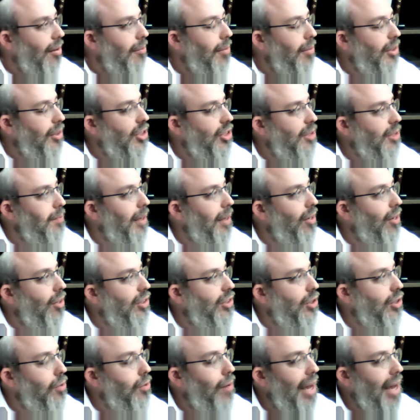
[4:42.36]
But just
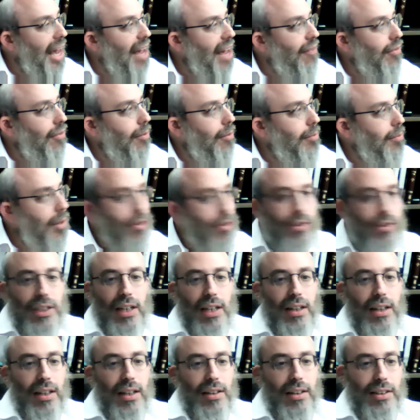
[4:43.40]
because you have it
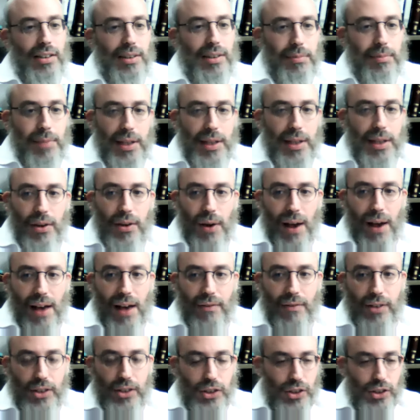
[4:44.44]
musically doesn't mean you
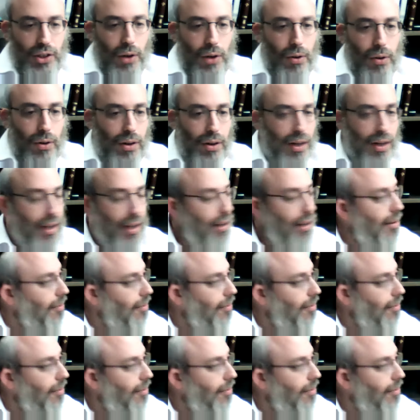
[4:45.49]
have it solely.